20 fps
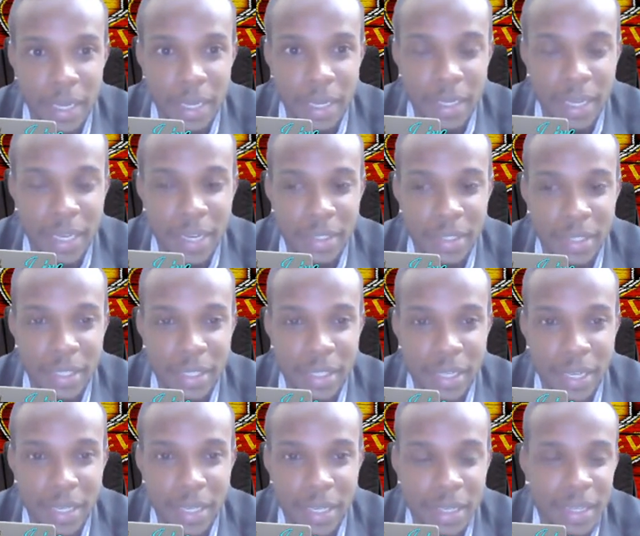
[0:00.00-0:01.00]
Did I just say
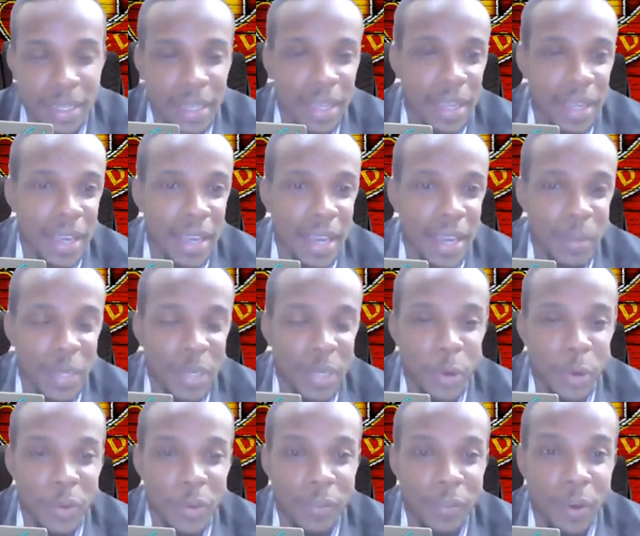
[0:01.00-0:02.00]
that? I mean,
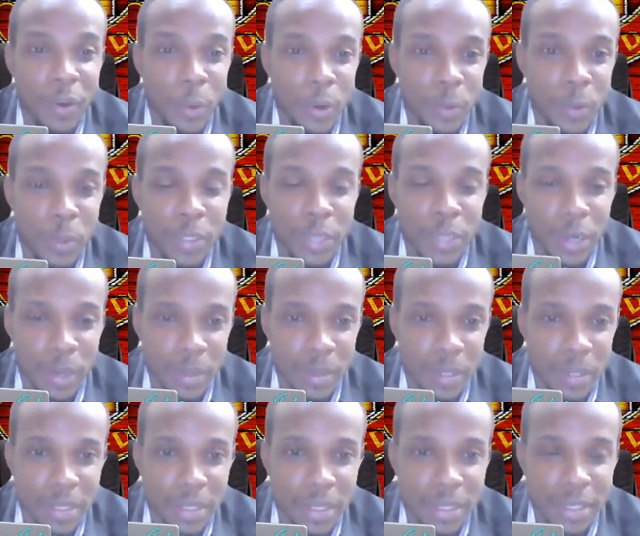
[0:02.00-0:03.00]
going forward was horrible.
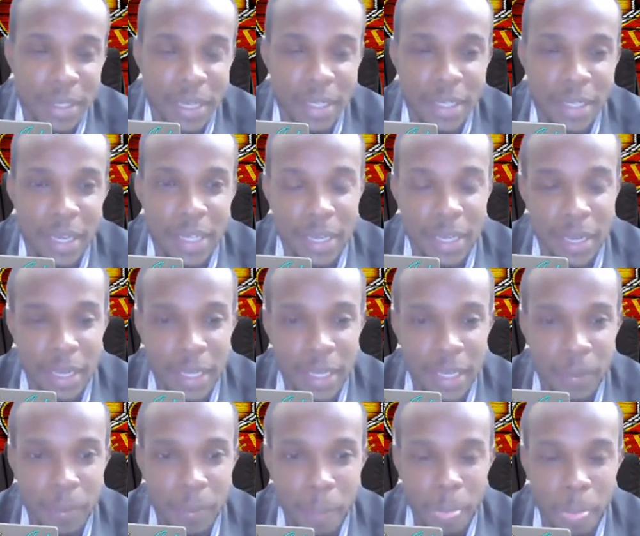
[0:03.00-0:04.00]
Not the entire
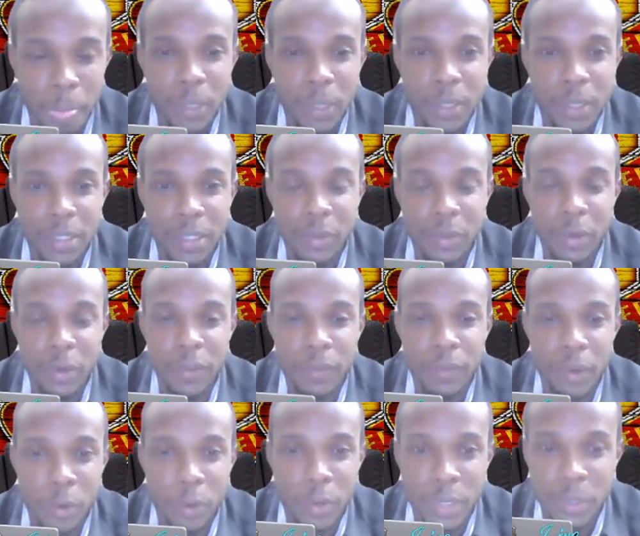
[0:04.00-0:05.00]
game, but going
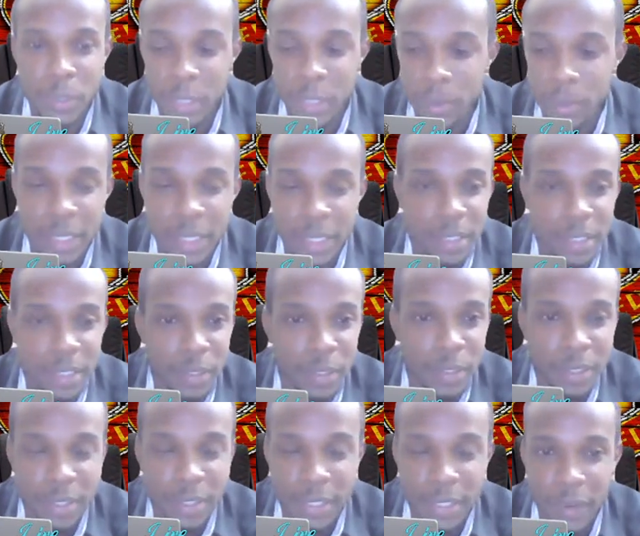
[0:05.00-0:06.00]
forward, it
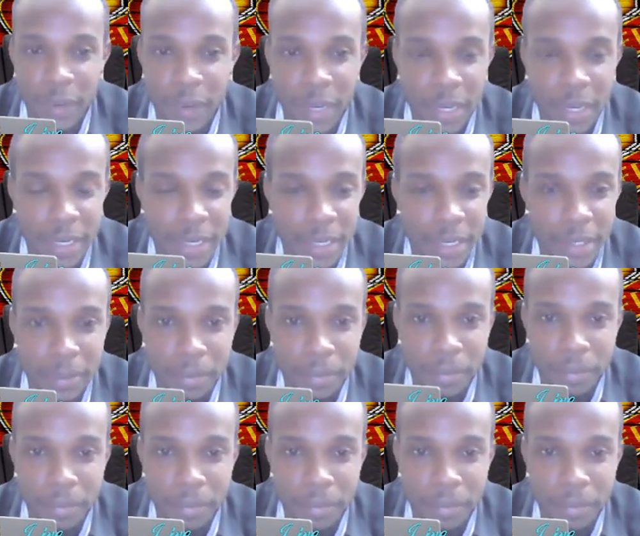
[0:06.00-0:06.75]
just never clicked.